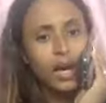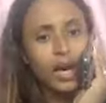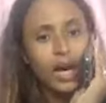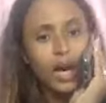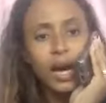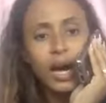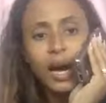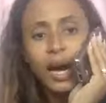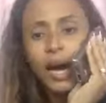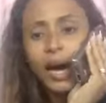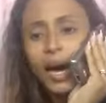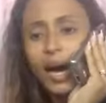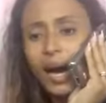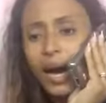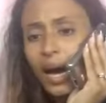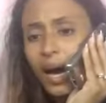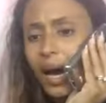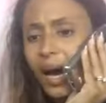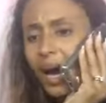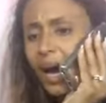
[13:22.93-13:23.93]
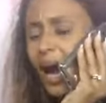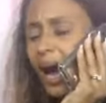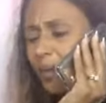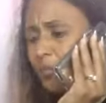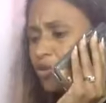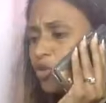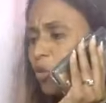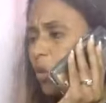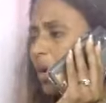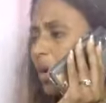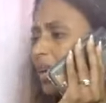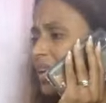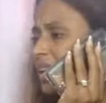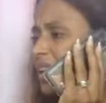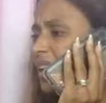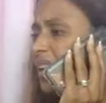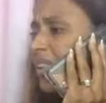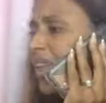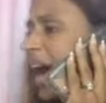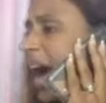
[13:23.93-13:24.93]
I'm
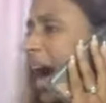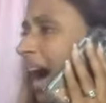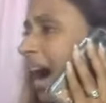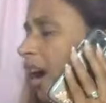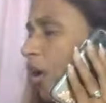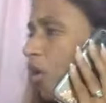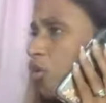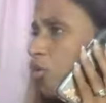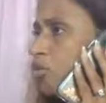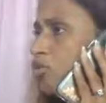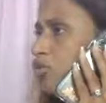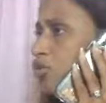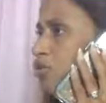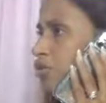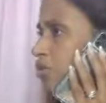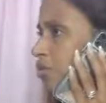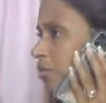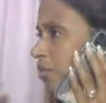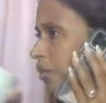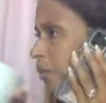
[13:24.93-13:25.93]
dwelling in the house.